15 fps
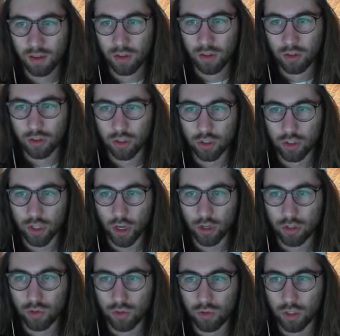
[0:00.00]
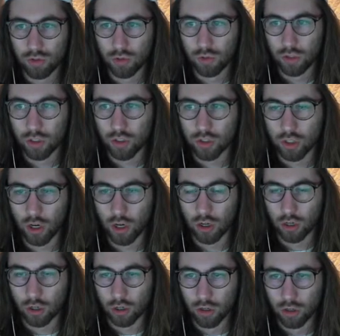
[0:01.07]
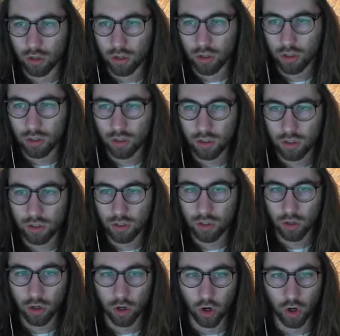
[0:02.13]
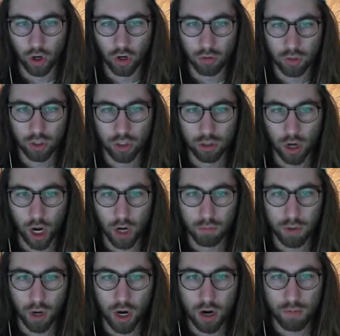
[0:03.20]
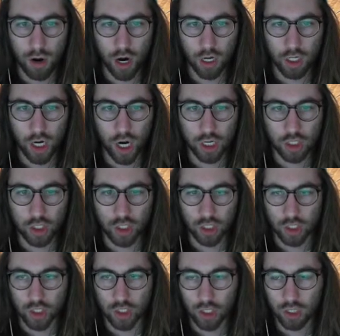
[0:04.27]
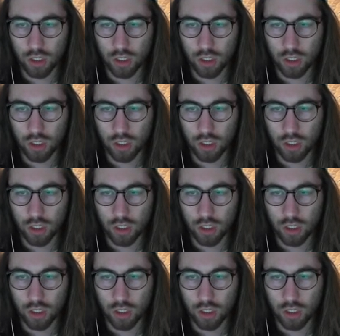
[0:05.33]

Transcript: It's this attitude that's ruining society. I pay my taxes.